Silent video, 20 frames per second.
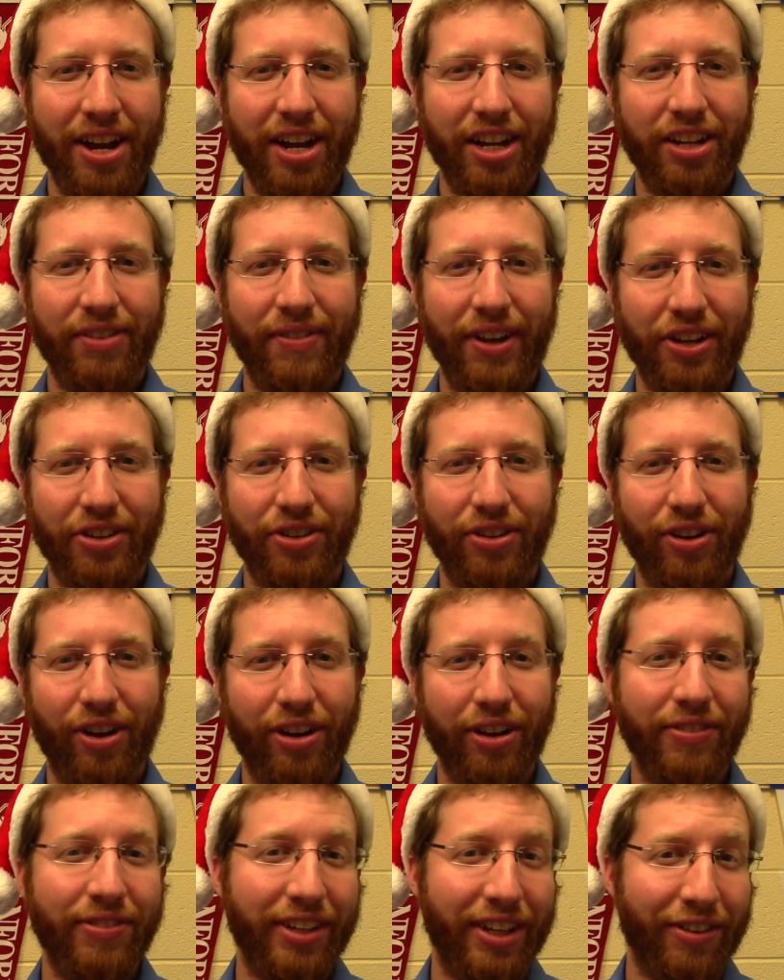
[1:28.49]
to make sure
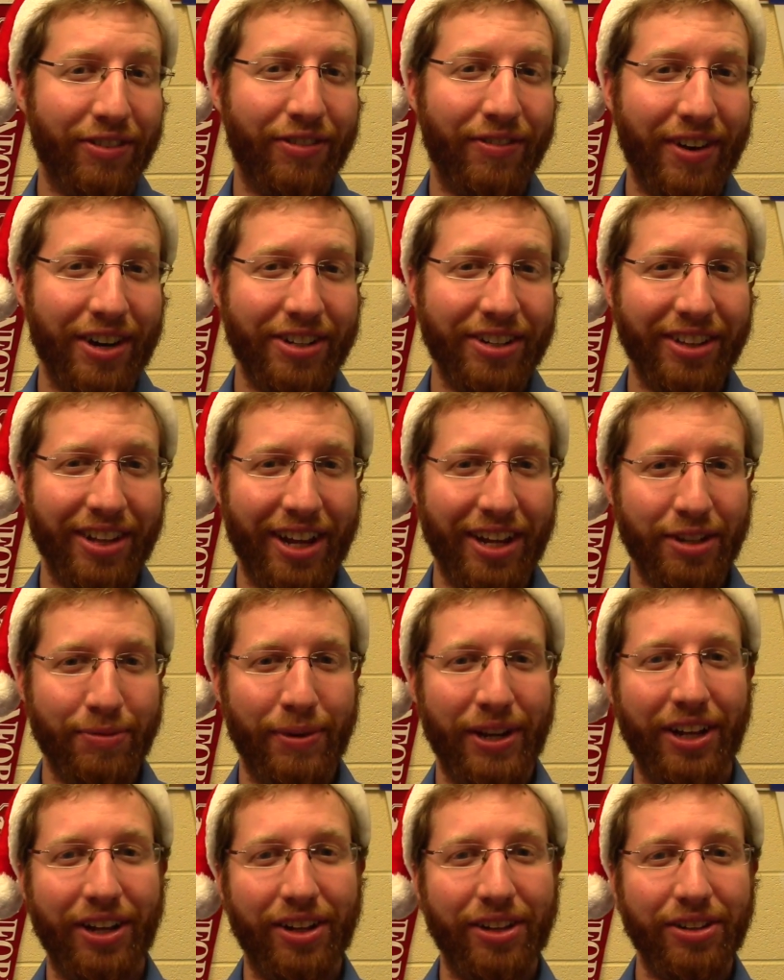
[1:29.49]
all of the information that has
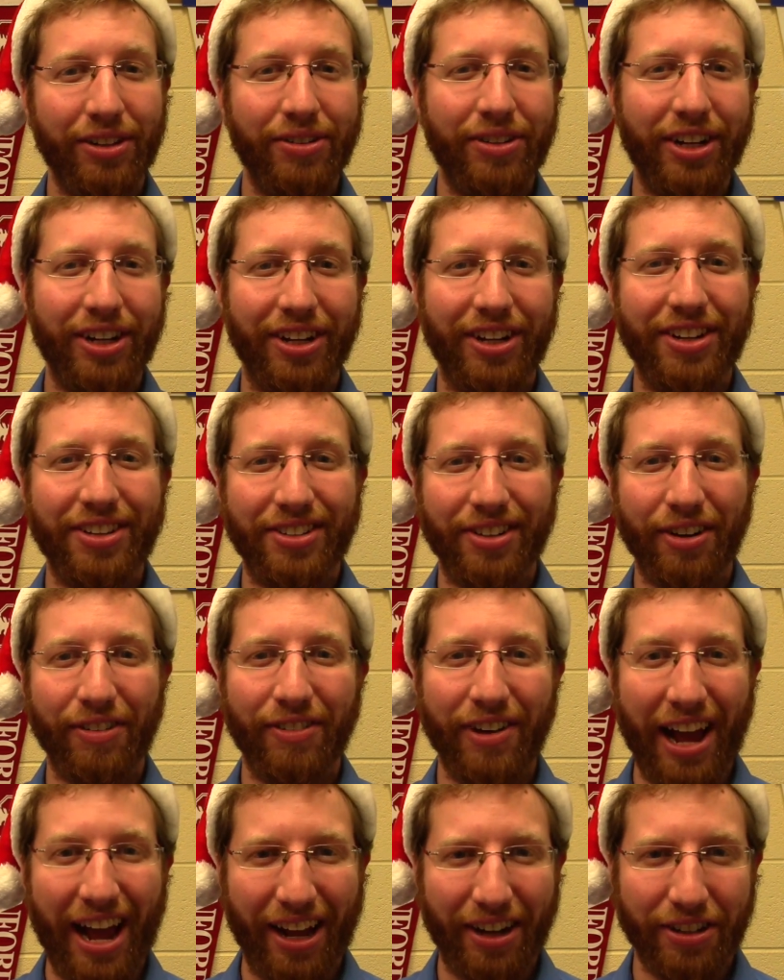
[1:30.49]
been included is
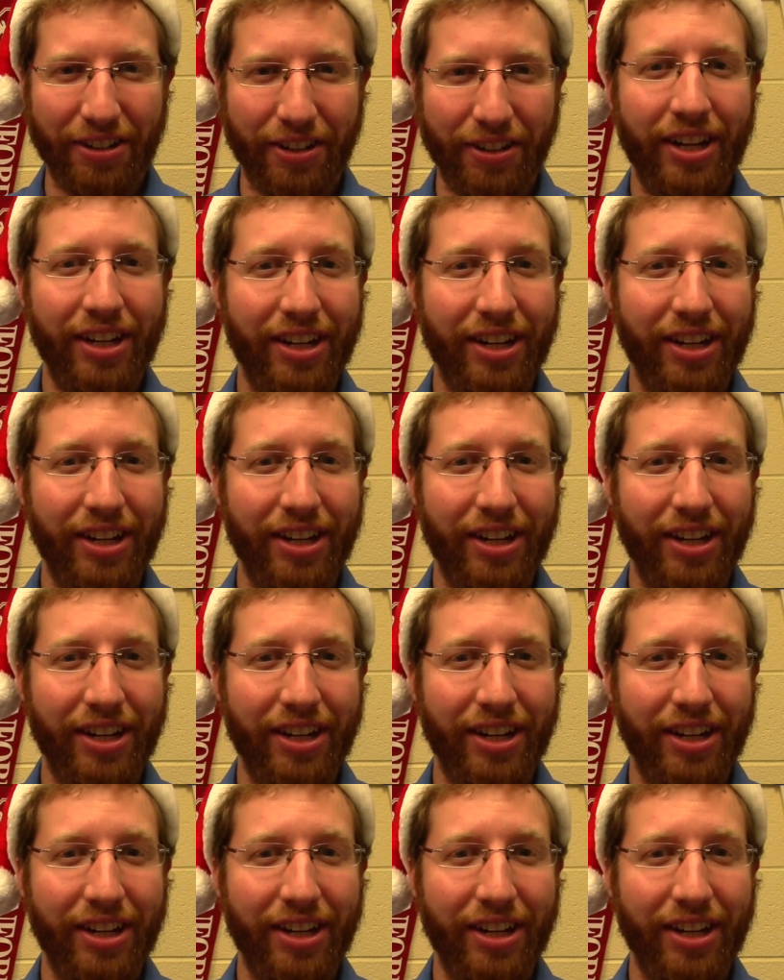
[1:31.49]
correct.